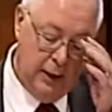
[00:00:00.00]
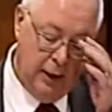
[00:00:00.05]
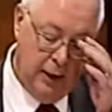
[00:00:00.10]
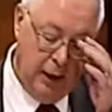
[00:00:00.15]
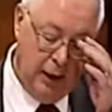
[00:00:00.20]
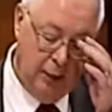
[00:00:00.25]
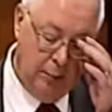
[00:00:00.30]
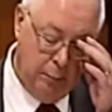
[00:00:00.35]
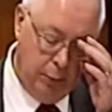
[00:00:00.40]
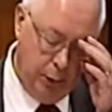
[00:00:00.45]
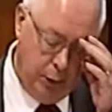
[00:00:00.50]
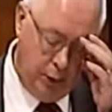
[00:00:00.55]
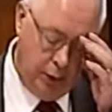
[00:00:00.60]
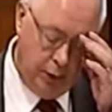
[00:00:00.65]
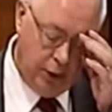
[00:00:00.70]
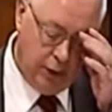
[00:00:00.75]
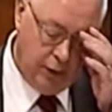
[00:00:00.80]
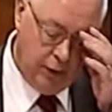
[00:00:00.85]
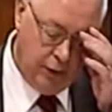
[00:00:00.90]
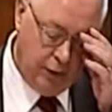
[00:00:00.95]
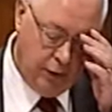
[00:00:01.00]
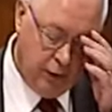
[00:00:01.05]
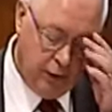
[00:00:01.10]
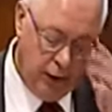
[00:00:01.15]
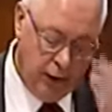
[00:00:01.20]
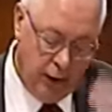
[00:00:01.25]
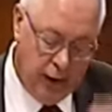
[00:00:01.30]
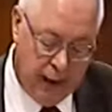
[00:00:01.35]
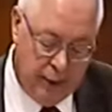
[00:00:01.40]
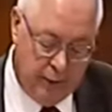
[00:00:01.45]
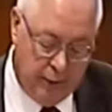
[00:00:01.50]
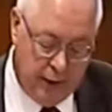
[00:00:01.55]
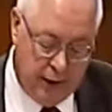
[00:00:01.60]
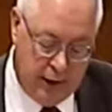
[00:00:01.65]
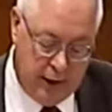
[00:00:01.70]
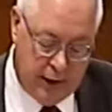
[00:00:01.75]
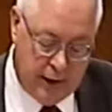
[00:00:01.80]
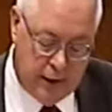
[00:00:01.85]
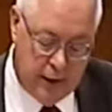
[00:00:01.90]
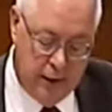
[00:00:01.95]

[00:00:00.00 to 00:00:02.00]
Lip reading: and books for our libraries,